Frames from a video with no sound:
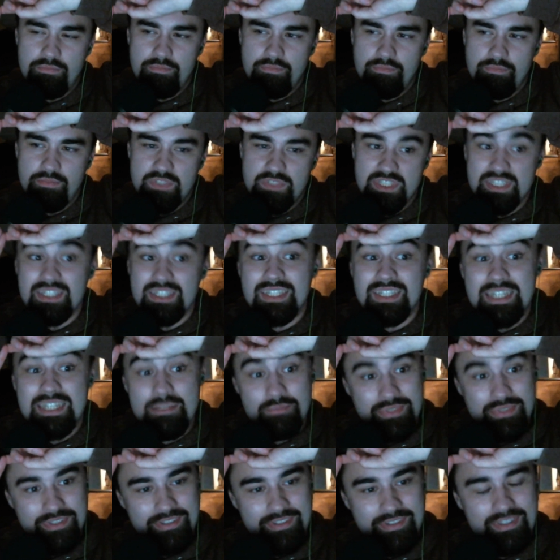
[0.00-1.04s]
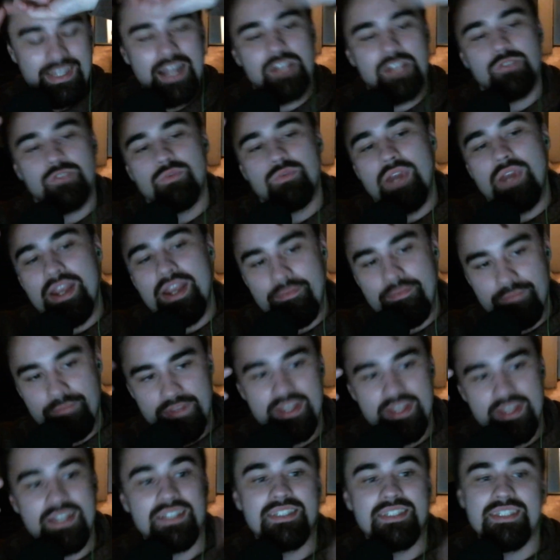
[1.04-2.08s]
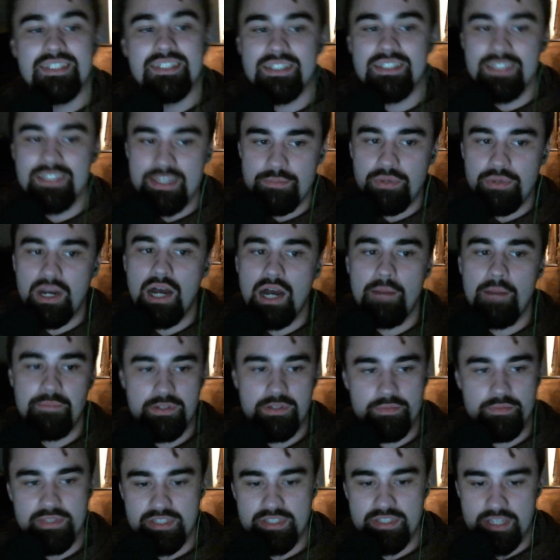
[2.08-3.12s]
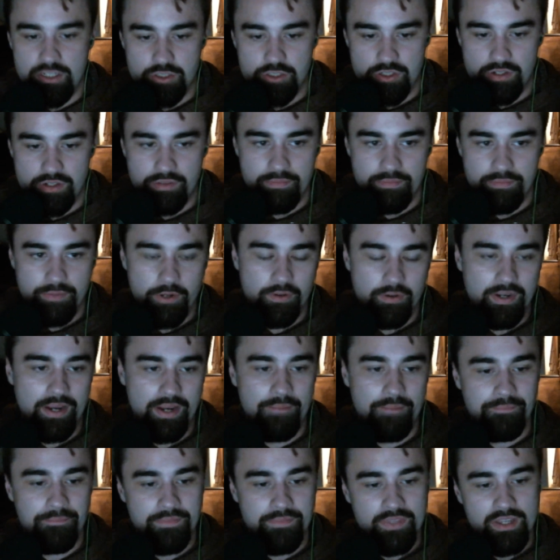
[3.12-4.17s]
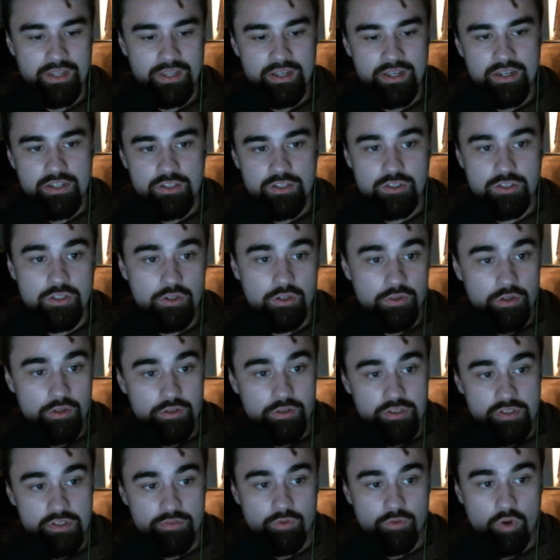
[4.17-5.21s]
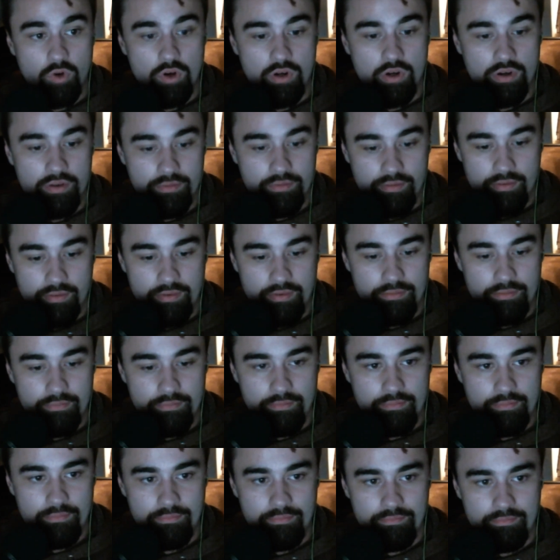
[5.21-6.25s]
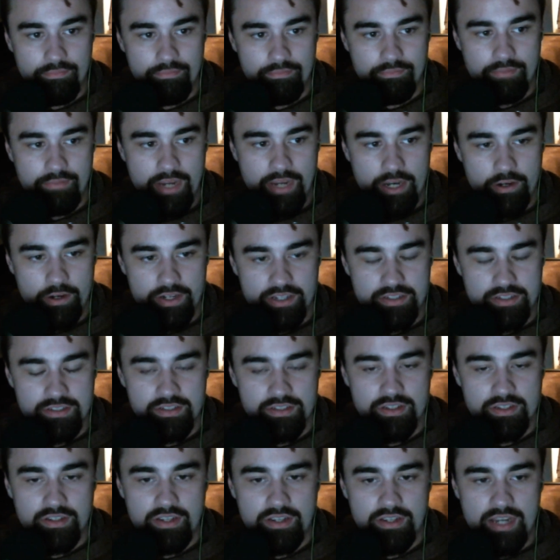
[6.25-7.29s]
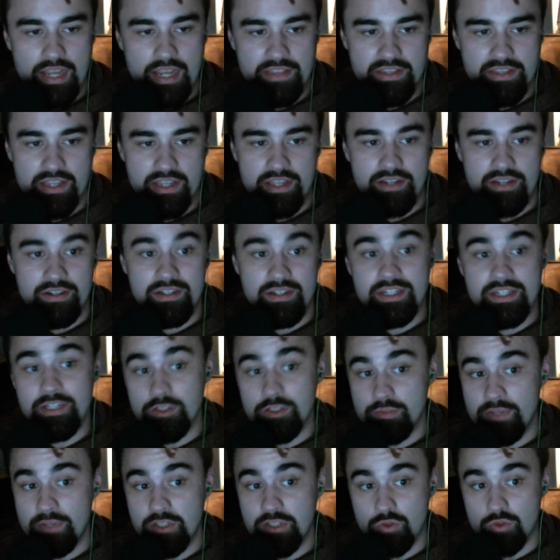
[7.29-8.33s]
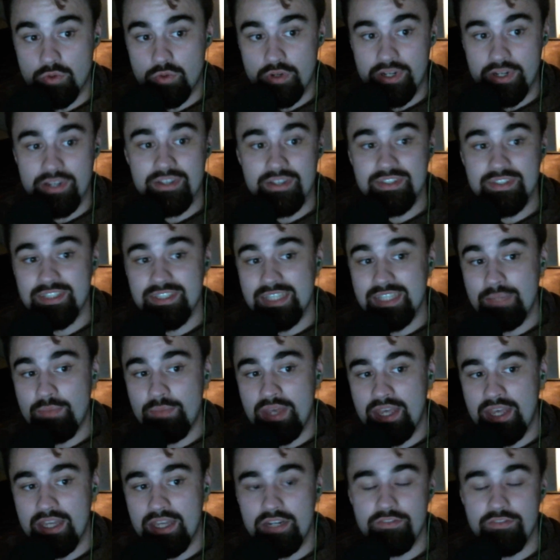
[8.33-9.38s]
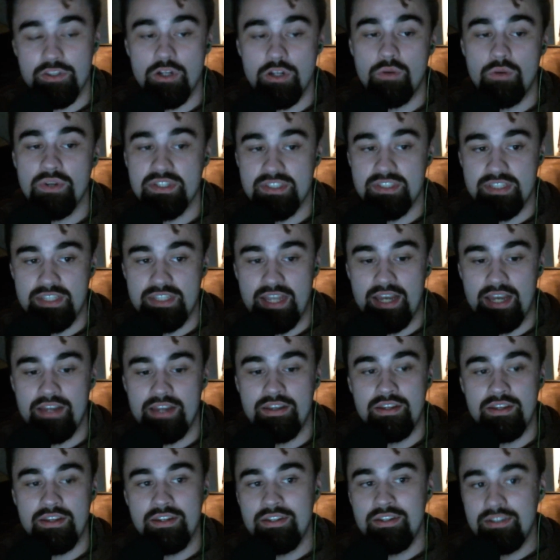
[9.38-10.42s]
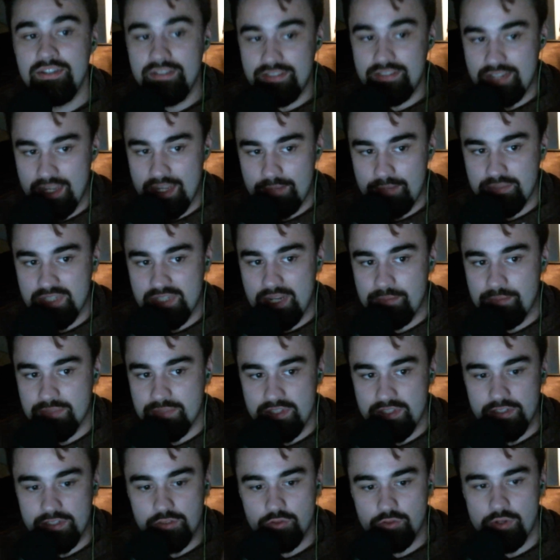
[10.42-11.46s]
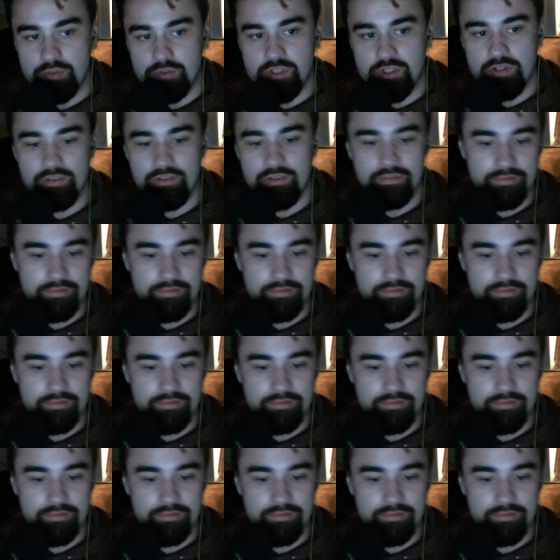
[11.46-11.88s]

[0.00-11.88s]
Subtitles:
sleep. That's right. Sleep optimization. Okay. So those are the four areas. And then here's my story. Skip ahead if you don't want to see that. Timestamps in the description.